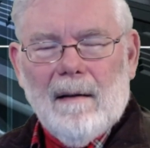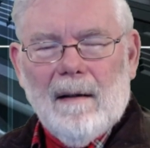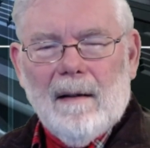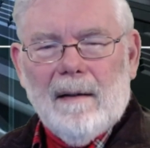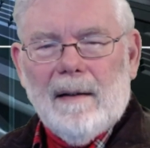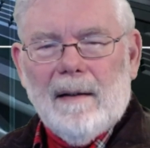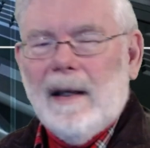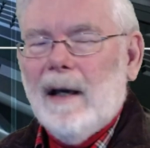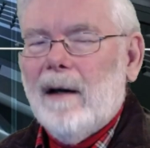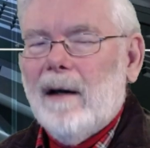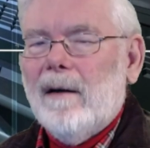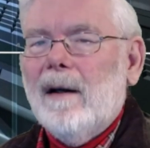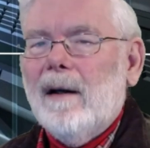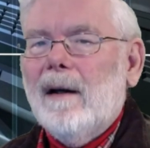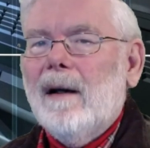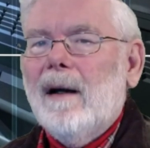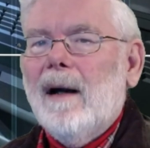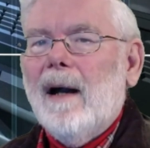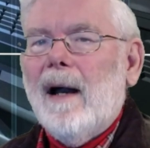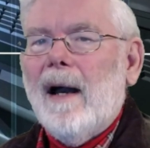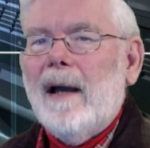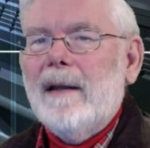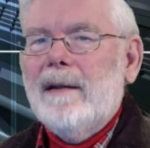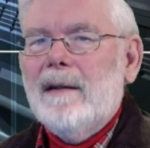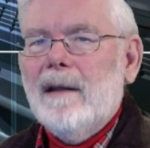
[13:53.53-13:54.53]
Now,
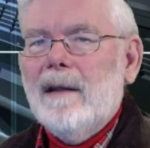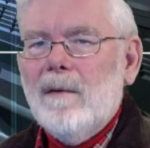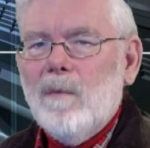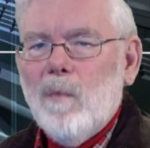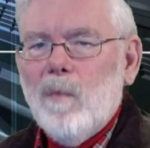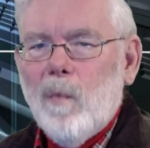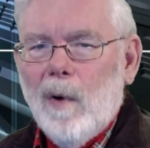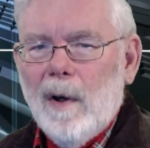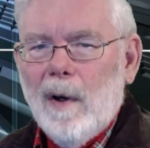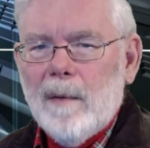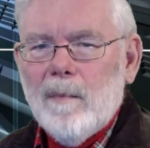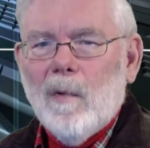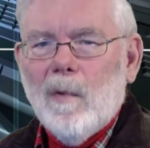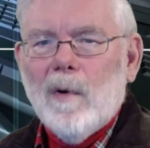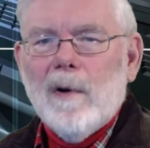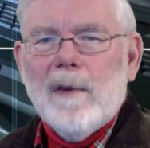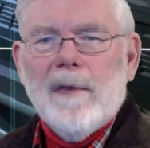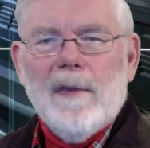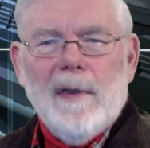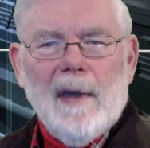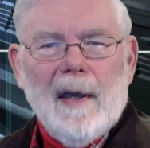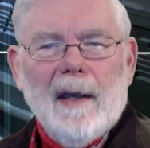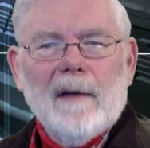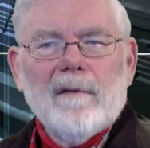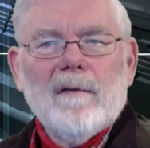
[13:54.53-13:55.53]
I did one more
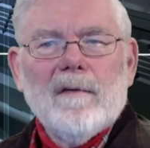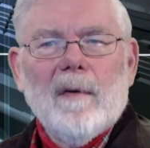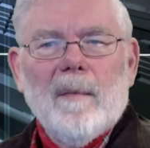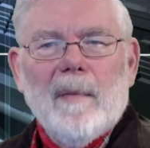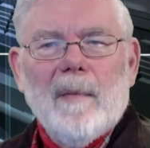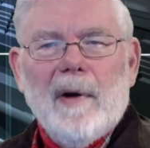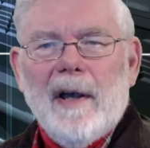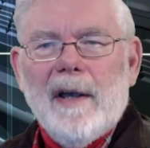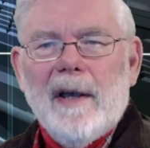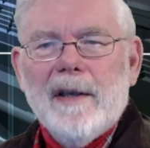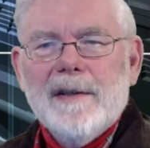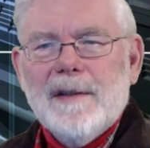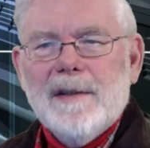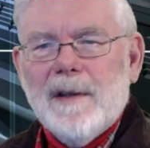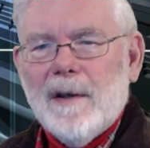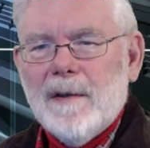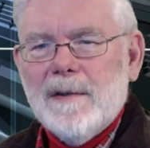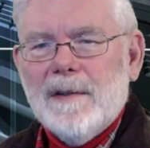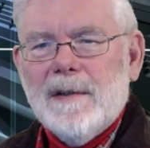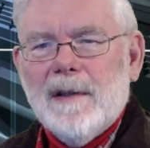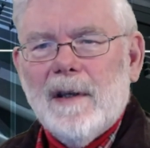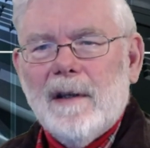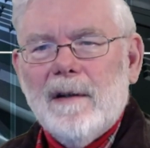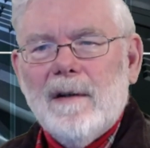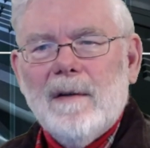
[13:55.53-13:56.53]
thing for my
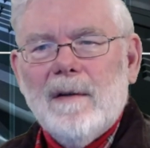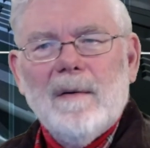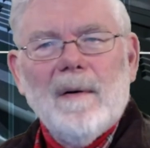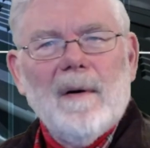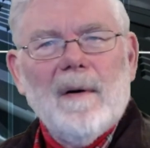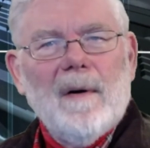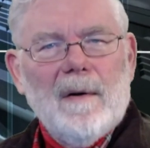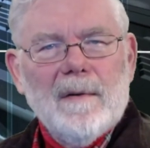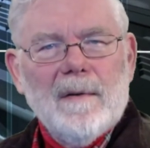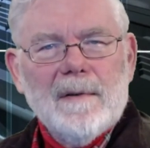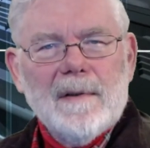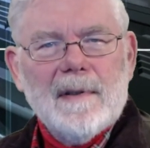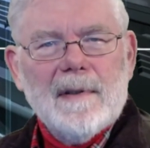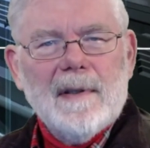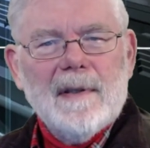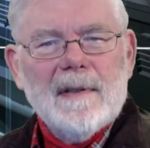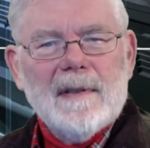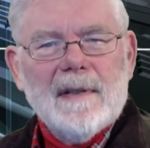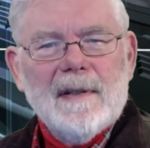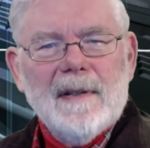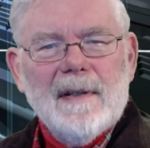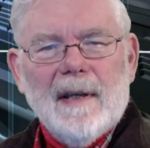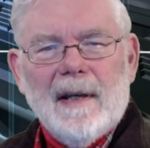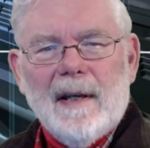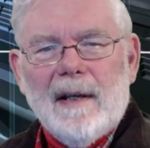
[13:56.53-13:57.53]
associate who owns this
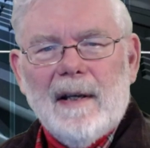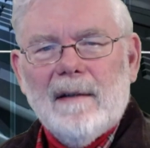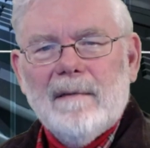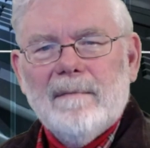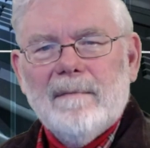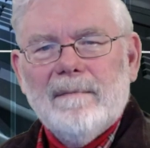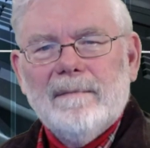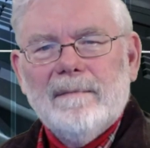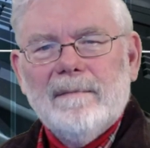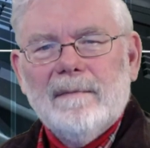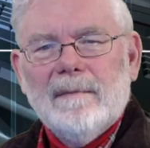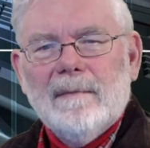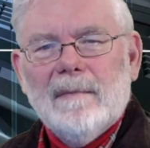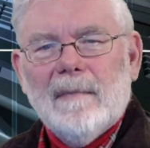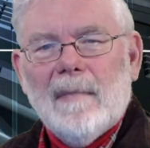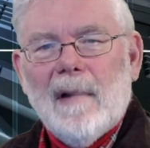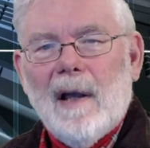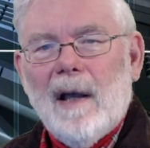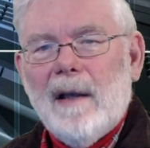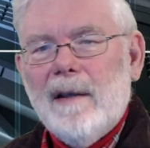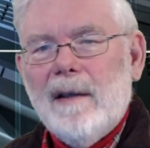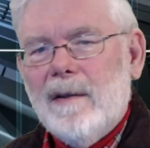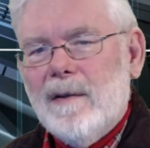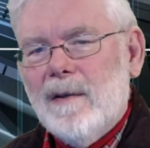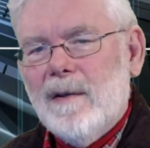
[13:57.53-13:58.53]
Dell.
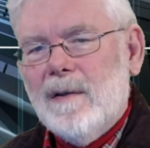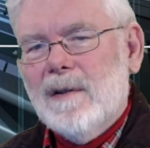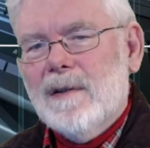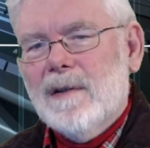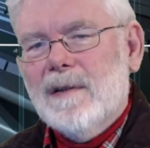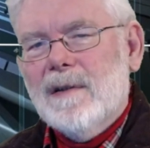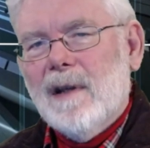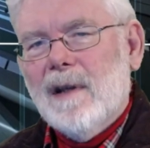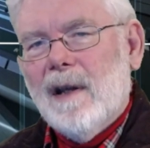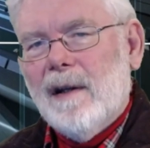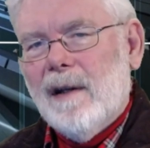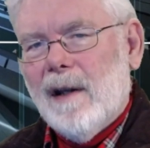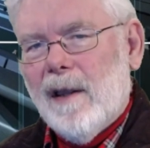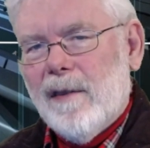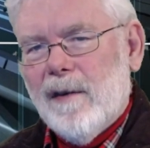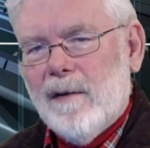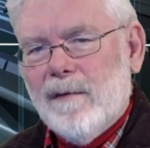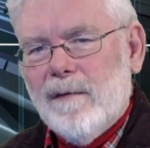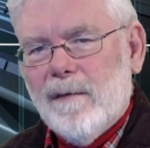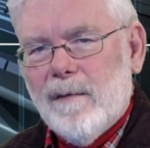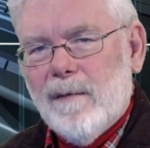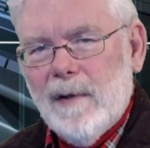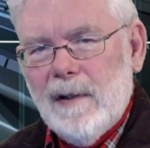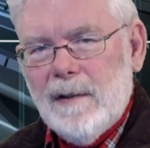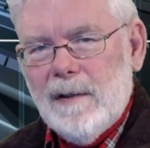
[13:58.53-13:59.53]
I used another
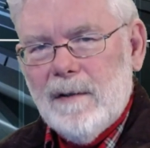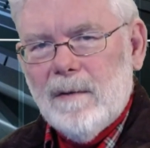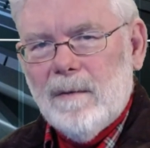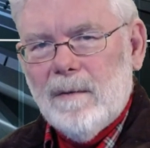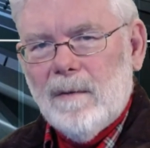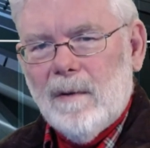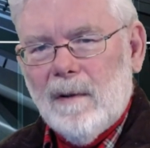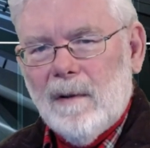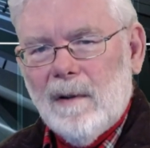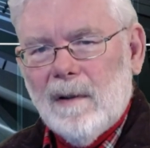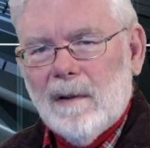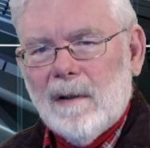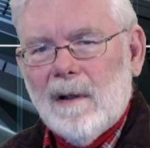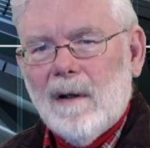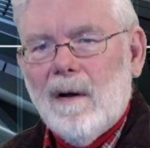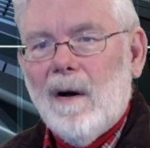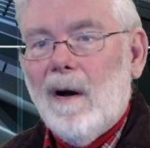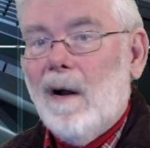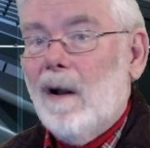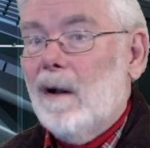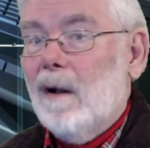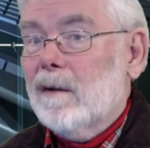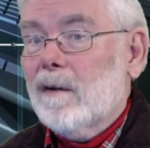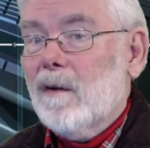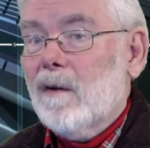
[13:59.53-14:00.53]
free tool
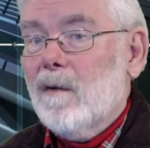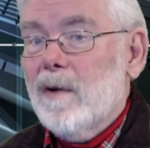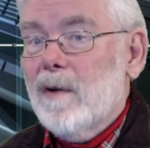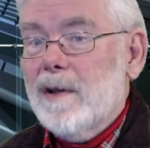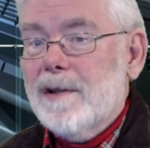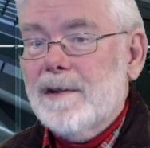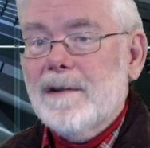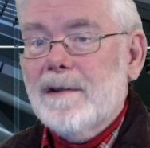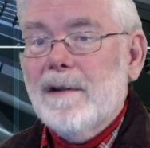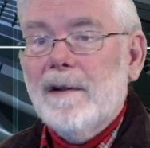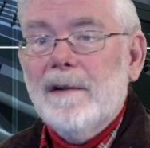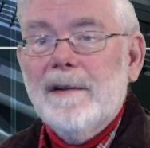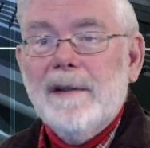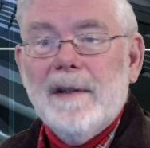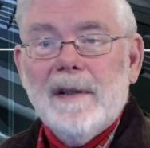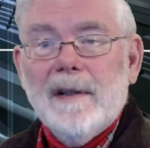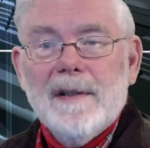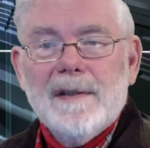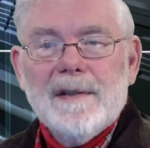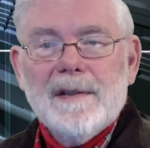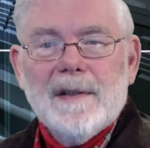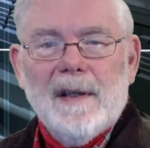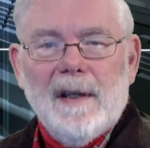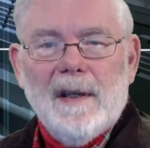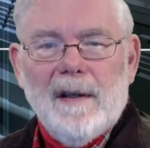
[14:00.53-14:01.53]
called
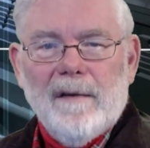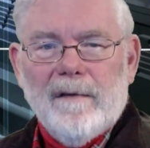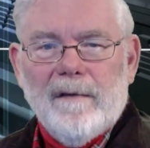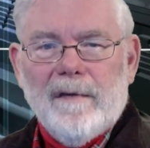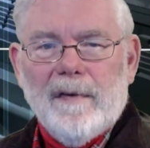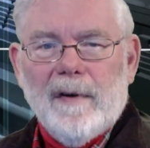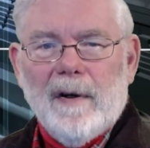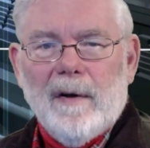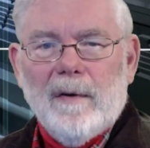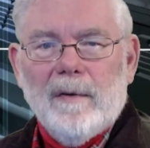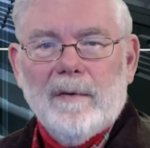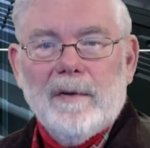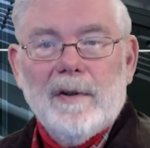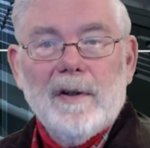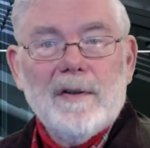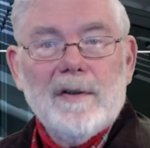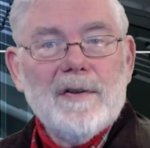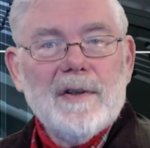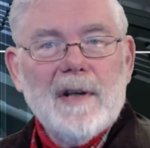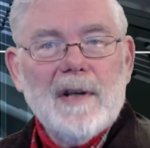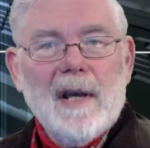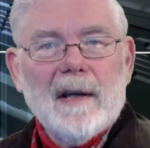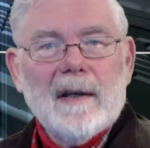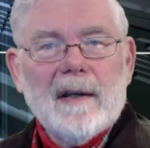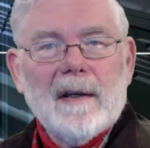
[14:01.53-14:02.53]
CrystalDiskInfo to
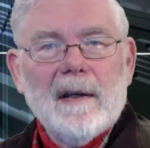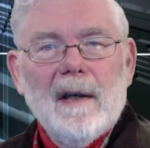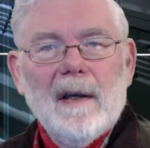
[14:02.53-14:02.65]
check